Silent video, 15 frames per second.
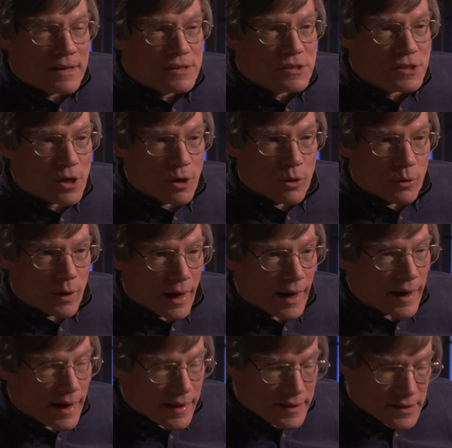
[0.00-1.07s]
so
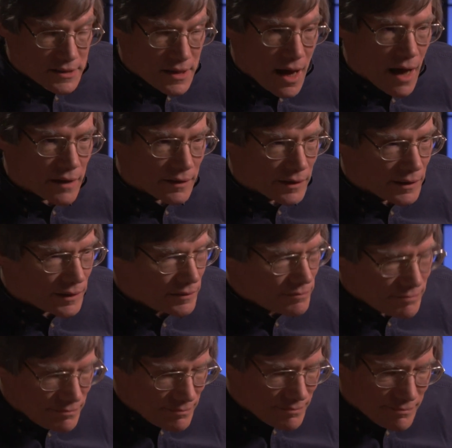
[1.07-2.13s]
I, I think it's highly
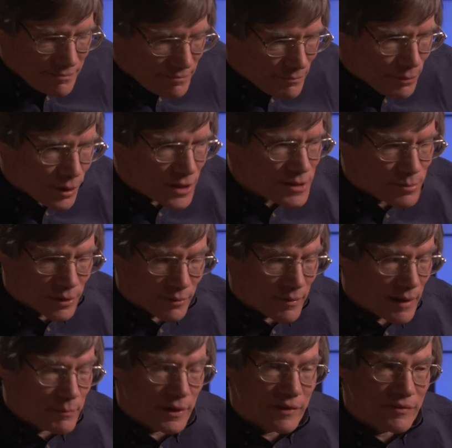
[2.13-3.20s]
plausible,
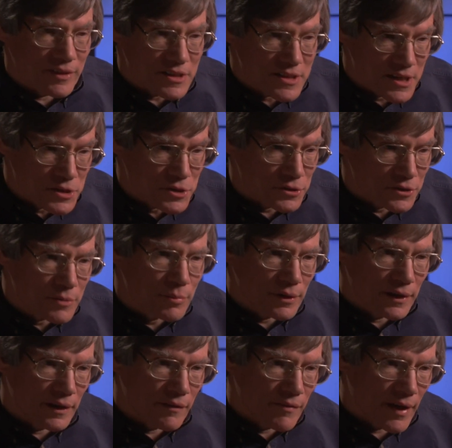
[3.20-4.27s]
maybe even essential, to
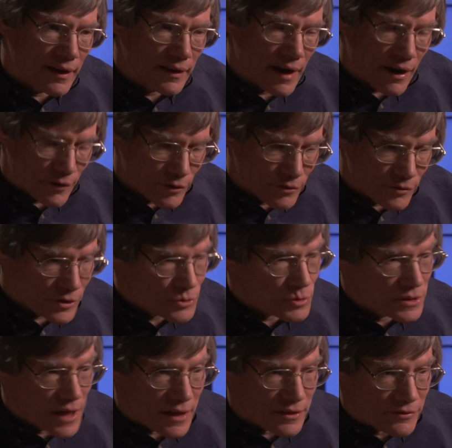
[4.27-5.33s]
believe that our universe
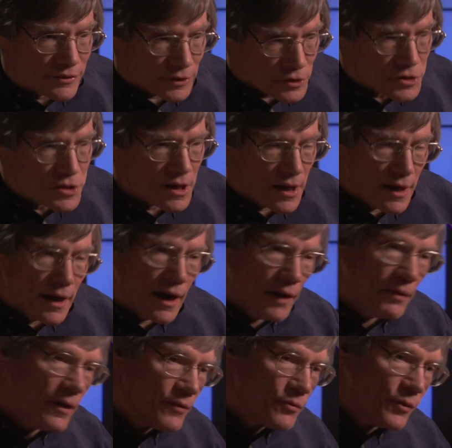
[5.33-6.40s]
was not the first,
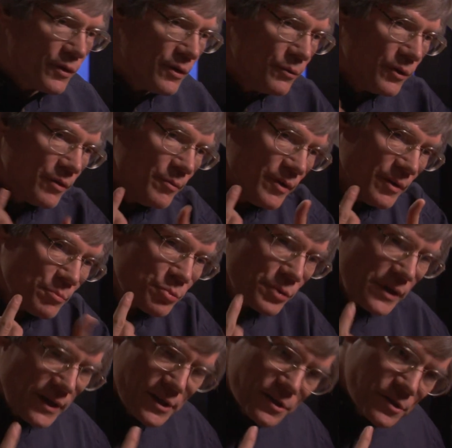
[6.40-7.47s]
and therefore there would have been a
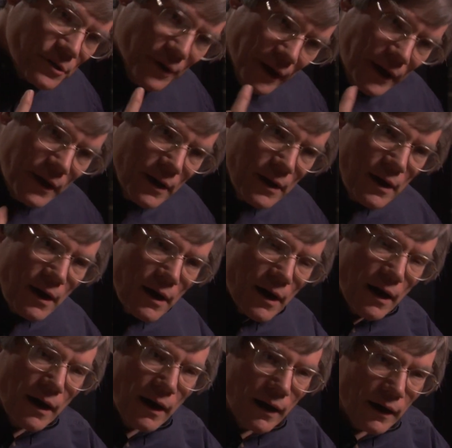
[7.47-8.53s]
prehistory
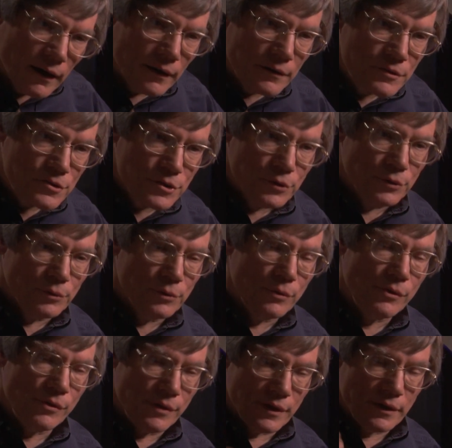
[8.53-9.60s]
uh,
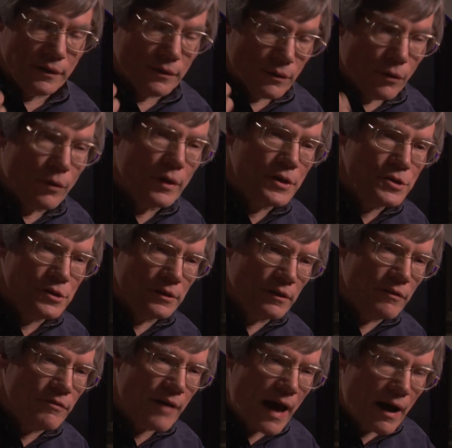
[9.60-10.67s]
to the origin
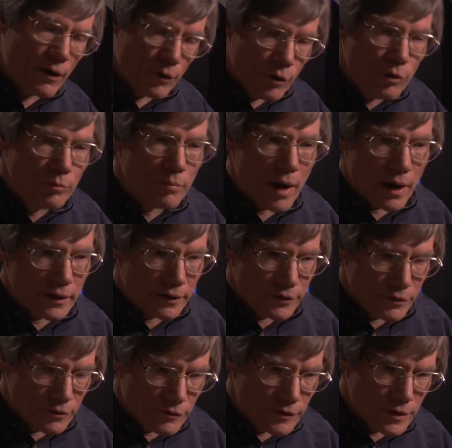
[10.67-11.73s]
of our own pocket
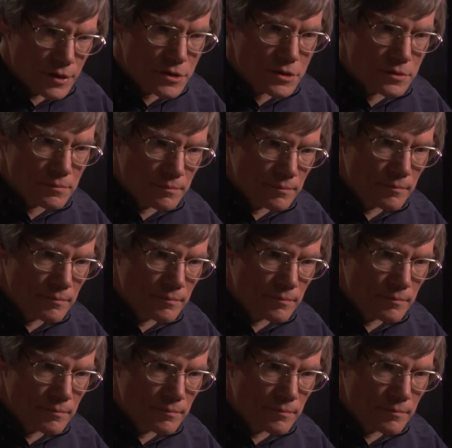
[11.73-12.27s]
universe.